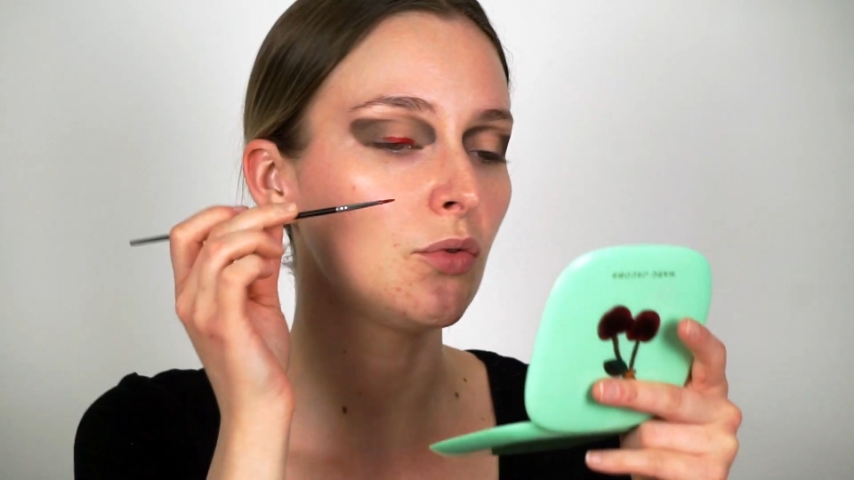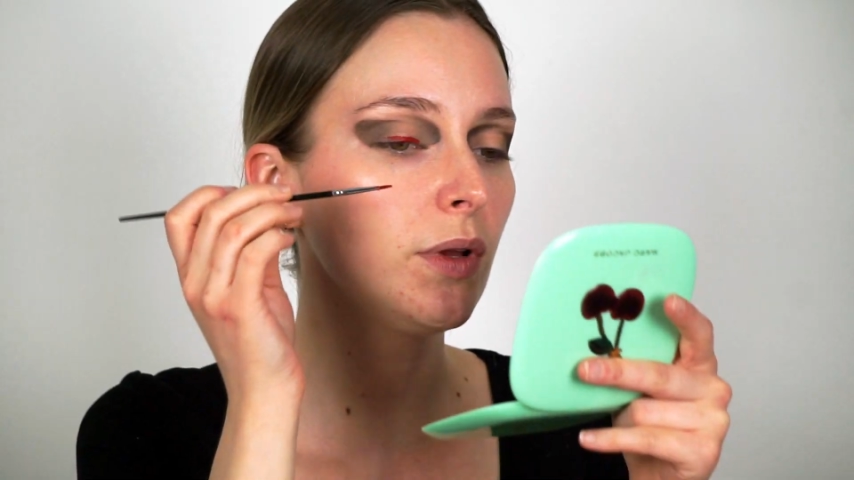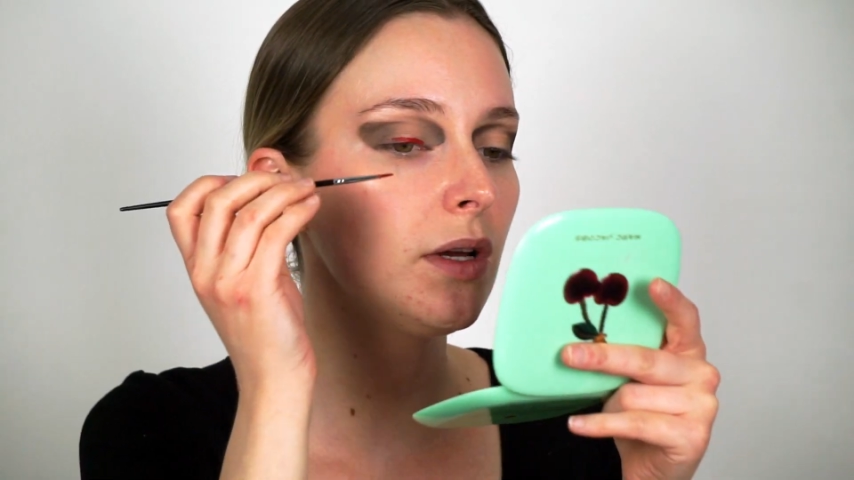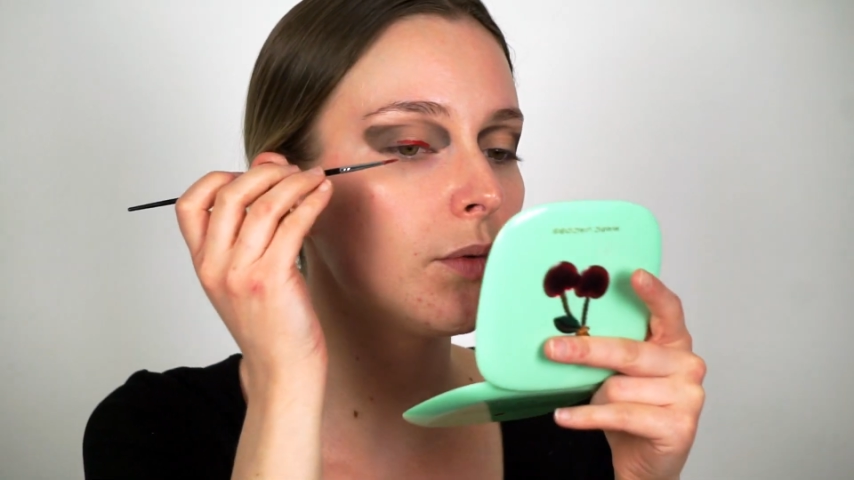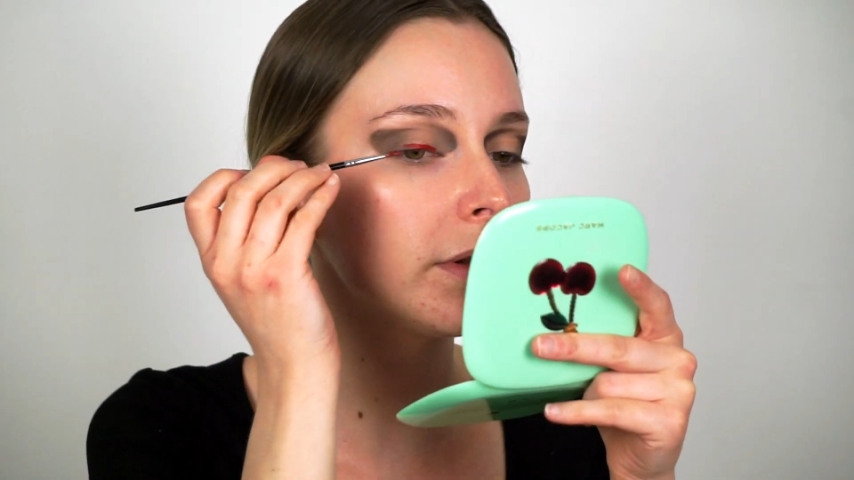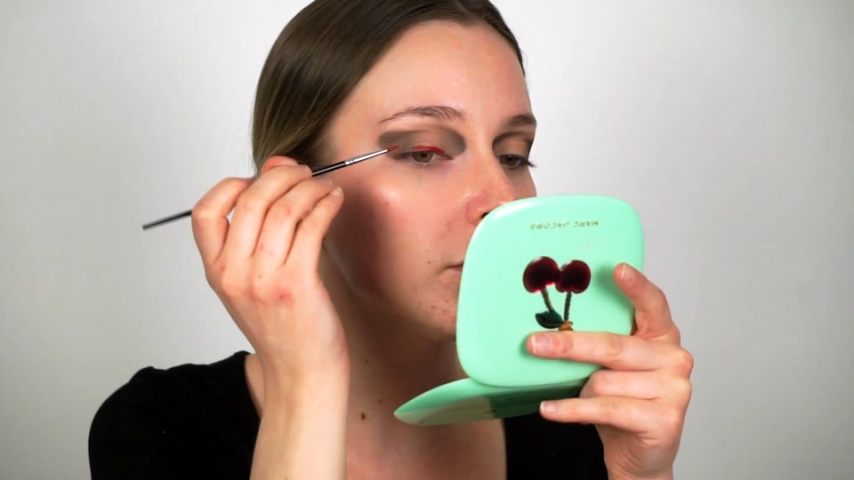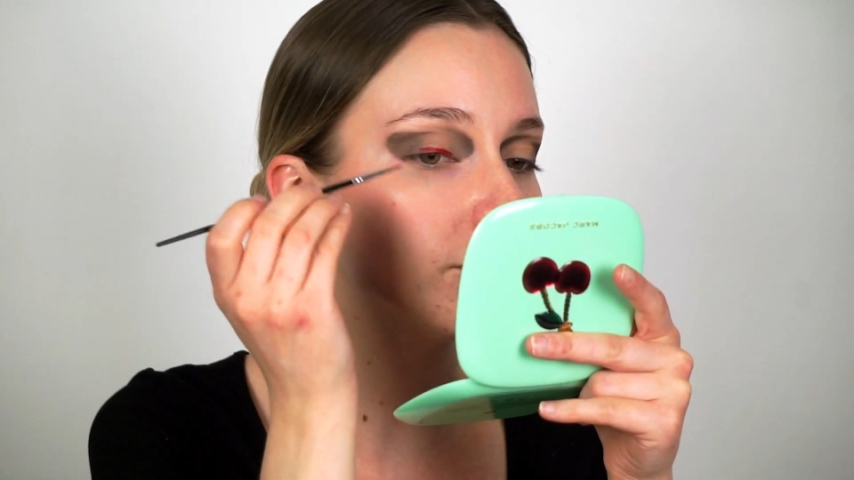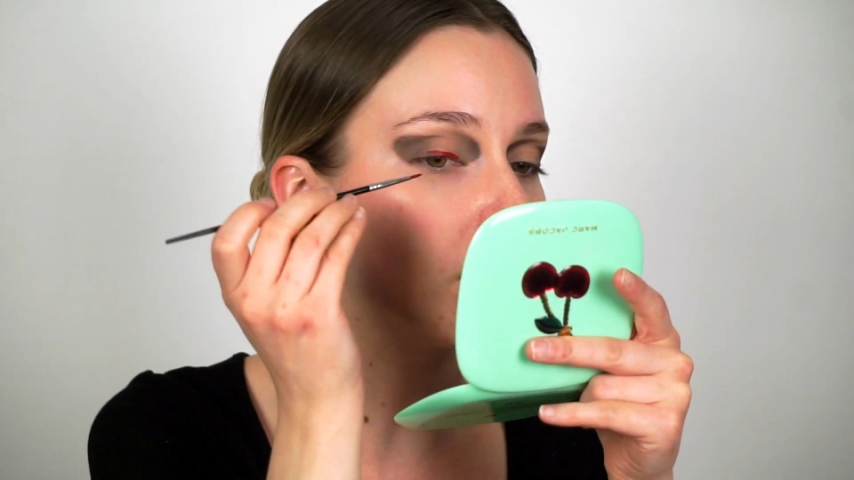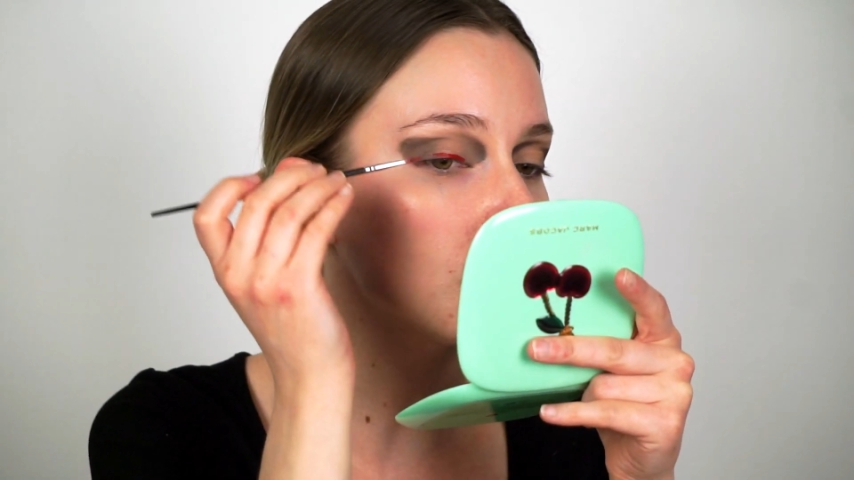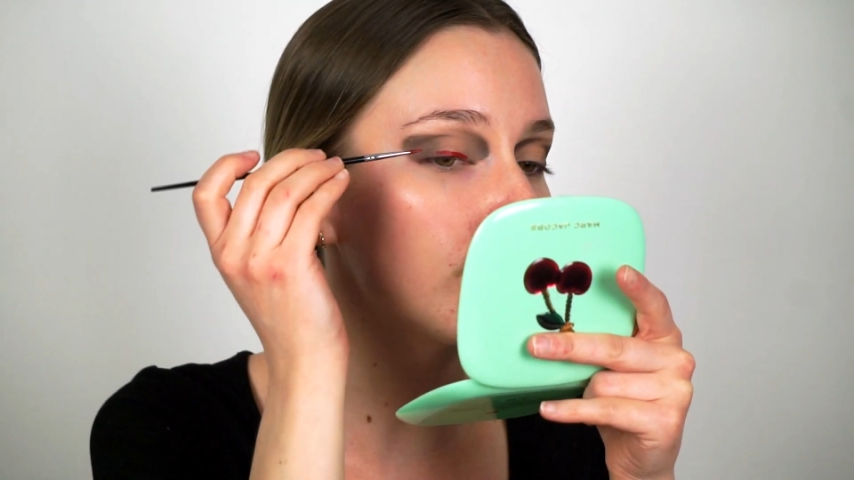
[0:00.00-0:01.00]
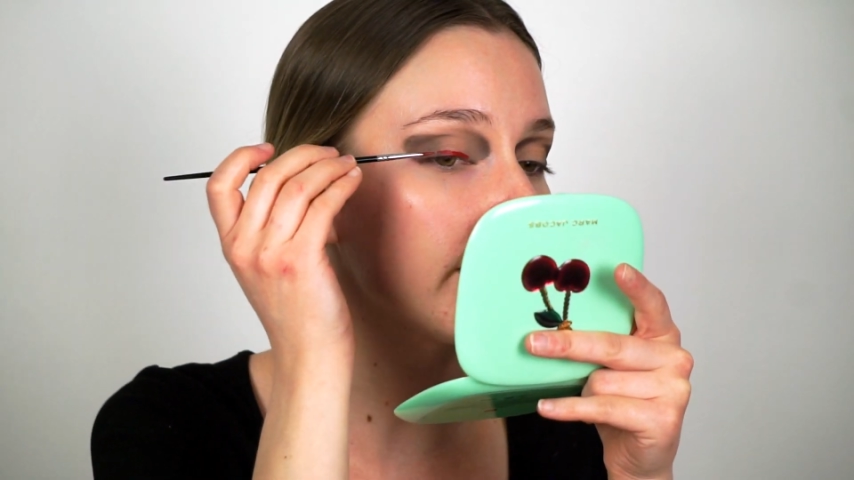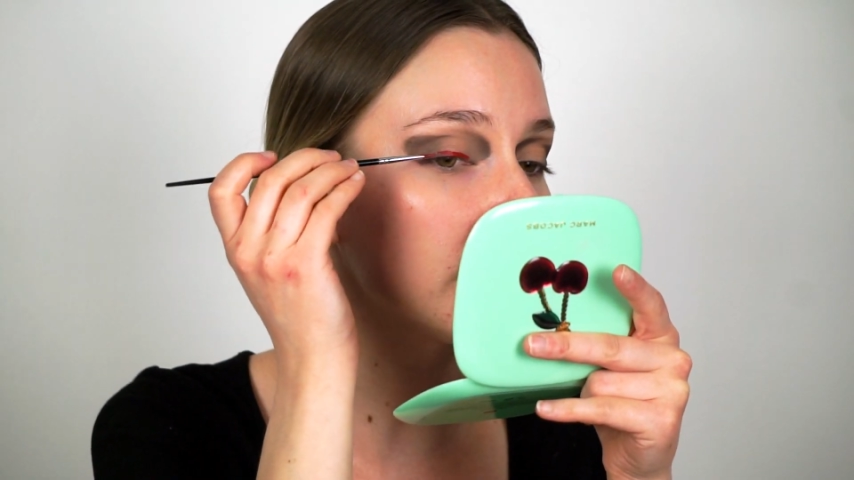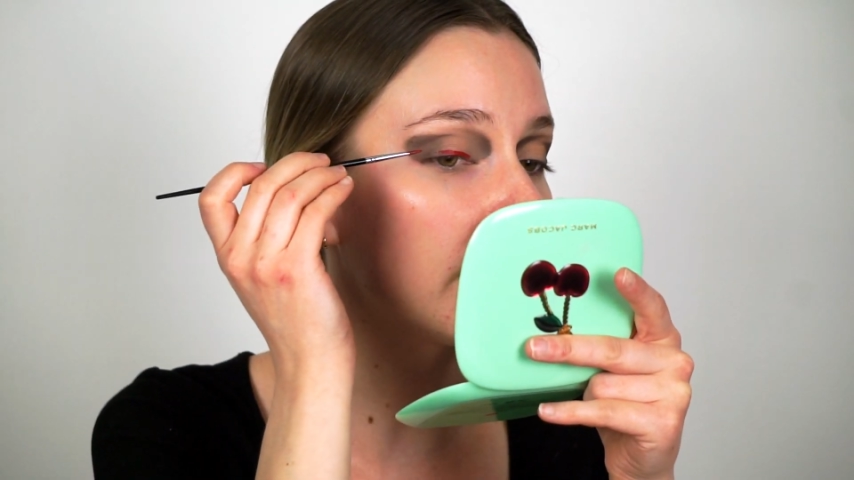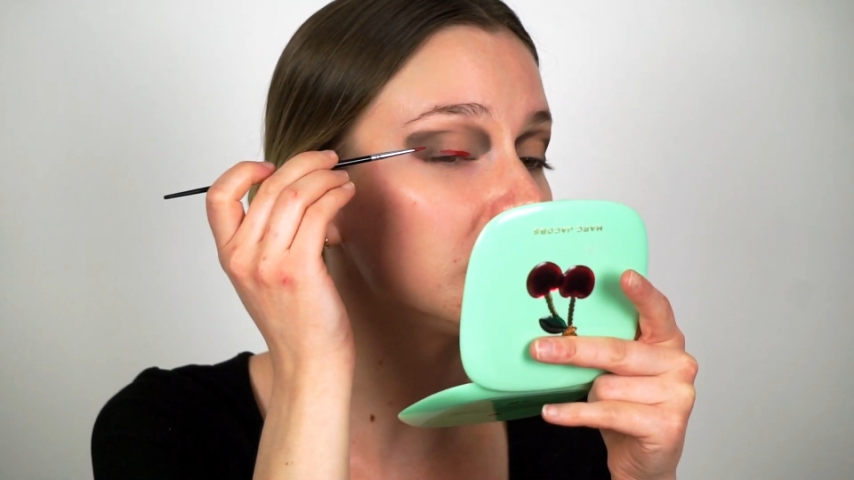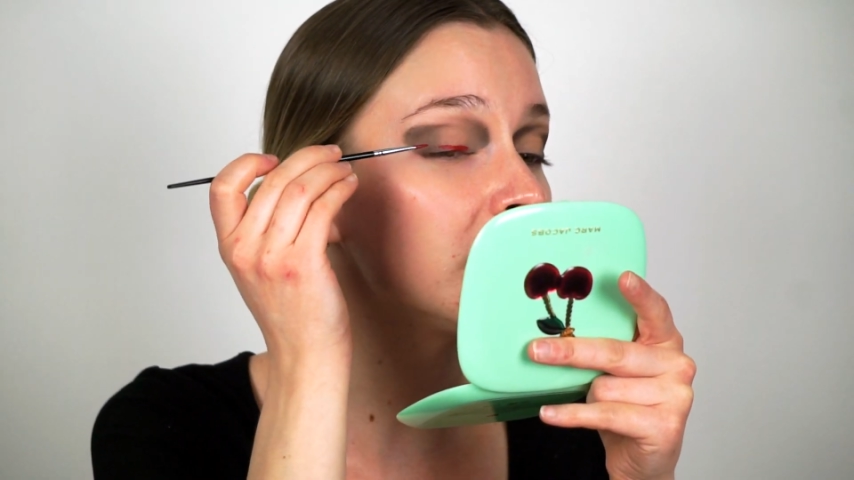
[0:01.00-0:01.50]
not really going to follow my
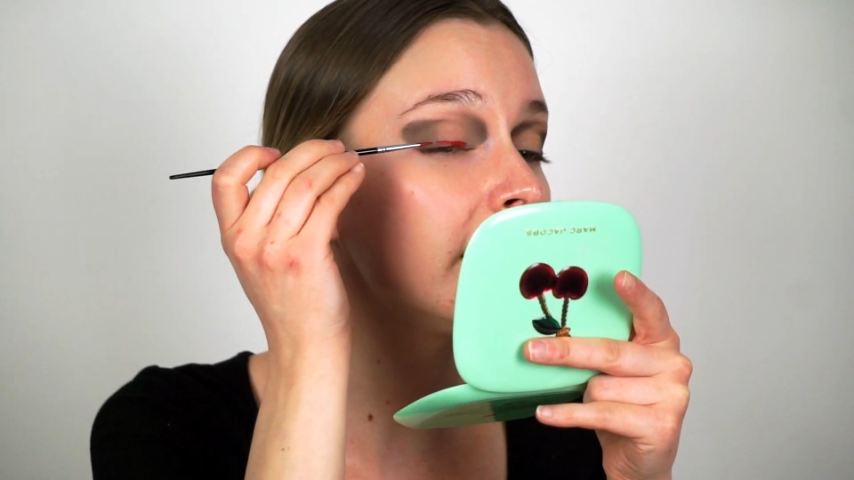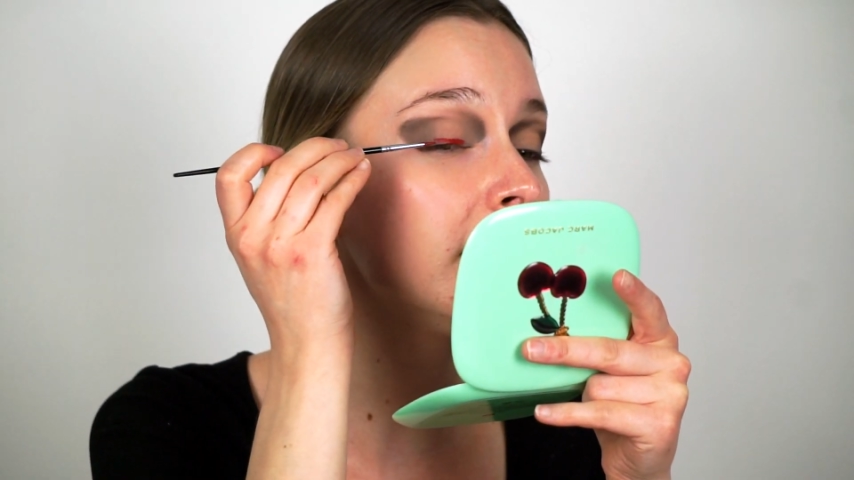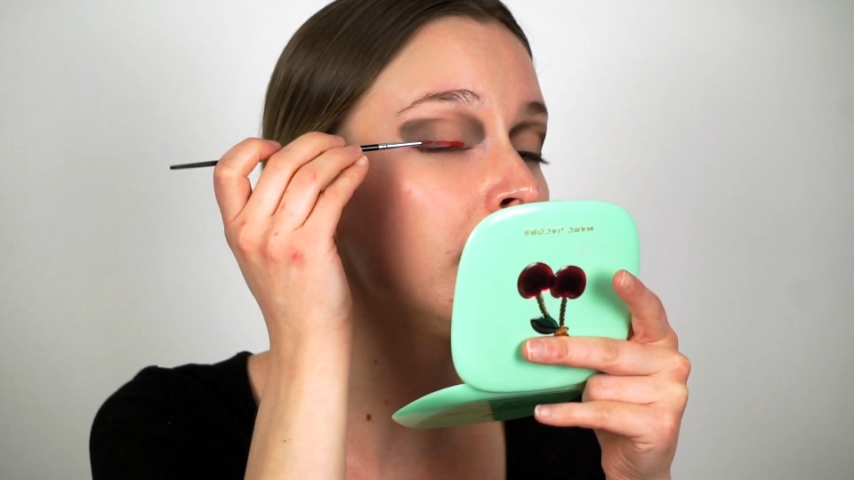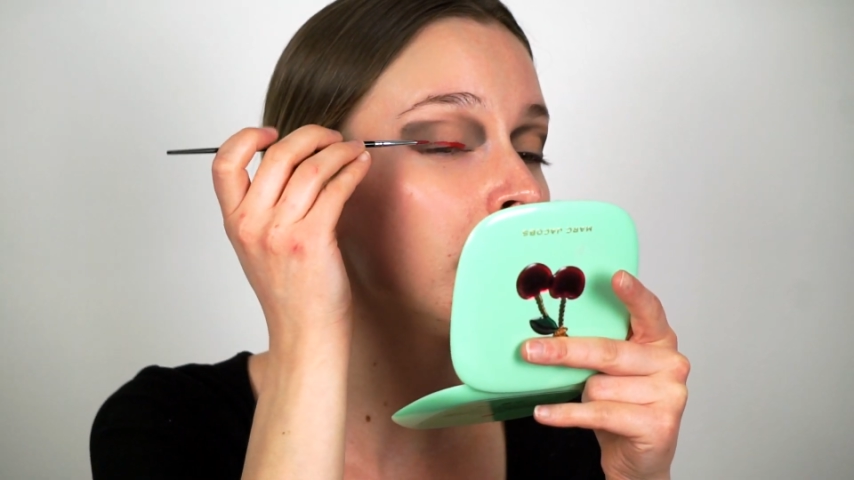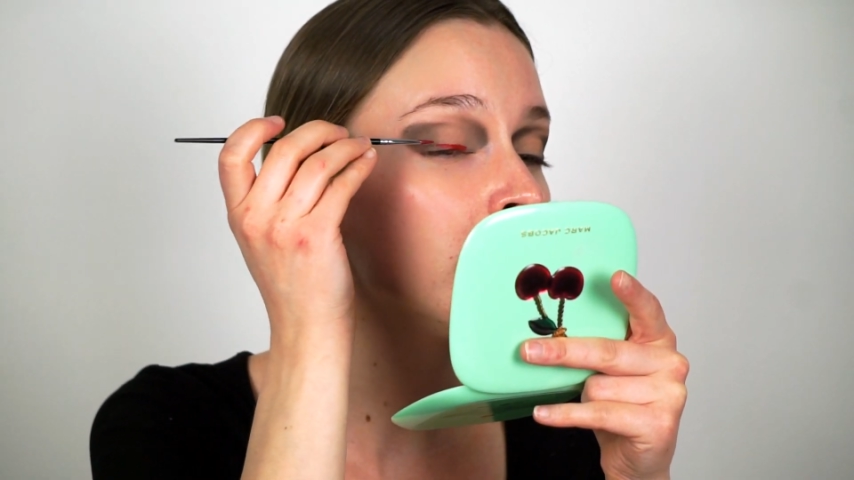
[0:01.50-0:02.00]
lash line.